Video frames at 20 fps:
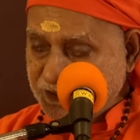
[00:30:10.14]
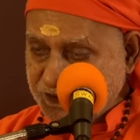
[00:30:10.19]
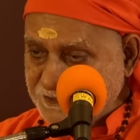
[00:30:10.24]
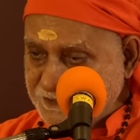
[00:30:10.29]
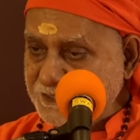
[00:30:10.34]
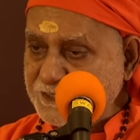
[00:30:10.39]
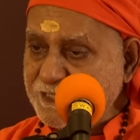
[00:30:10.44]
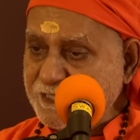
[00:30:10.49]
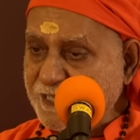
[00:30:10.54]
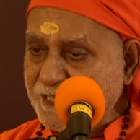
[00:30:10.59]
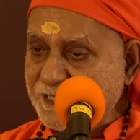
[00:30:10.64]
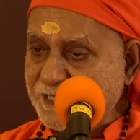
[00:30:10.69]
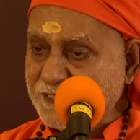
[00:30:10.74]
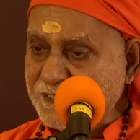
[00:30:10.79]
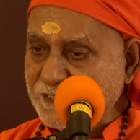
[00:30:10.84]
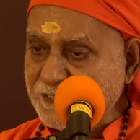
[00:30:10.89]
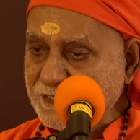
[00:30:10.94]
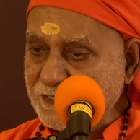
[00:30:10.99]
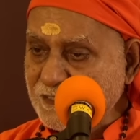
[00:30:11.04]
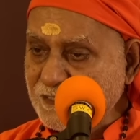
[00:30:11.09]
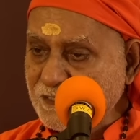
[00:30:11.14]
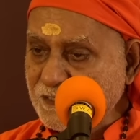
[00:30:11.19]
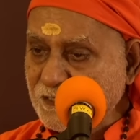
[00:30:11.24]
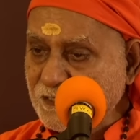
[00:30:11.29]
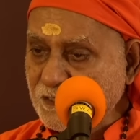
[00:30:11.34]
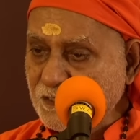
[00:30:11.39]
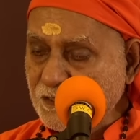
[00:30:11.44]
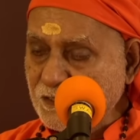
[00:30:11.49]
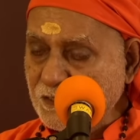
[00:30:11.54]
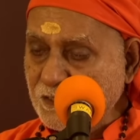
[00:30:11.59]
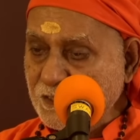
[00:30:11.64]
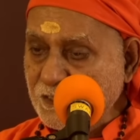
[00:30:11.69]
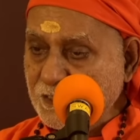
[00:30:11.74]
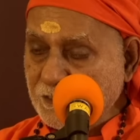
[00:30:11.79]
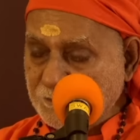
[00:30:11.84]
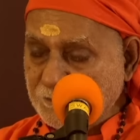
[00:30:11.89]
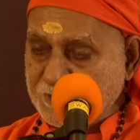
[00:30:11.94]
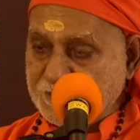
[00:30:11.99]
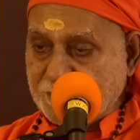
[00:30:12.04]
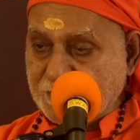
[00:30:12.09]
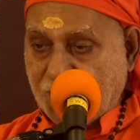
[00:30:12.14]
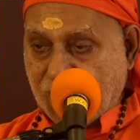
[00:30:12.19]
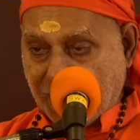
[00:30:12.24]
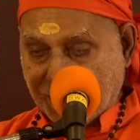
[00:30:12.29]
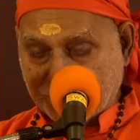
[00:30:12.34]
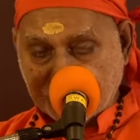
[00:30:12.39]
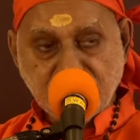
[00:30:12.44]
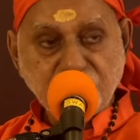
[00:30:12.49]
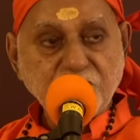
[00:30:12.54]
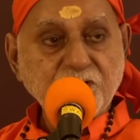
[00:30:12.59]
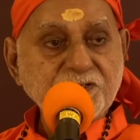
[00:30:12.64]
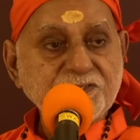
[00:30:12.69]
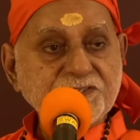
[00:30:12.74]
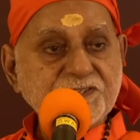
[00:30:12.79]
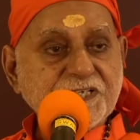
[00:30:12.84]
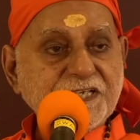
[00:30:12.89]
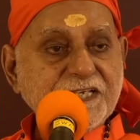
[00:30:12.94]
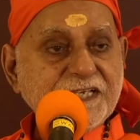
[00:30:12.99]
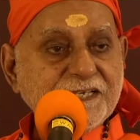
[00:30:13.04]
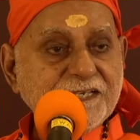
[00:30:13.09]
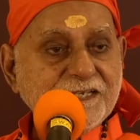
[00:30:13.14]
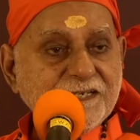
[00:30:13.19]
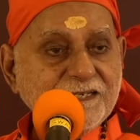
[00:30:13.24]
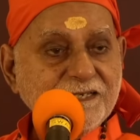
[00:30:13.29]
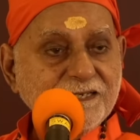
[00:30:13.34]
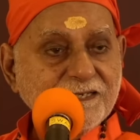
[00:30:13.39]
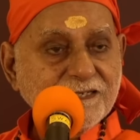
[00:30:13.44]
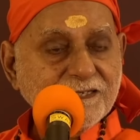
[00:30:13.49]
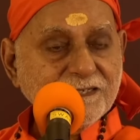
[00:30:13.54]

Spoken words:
Is it there? But are you not seeing it?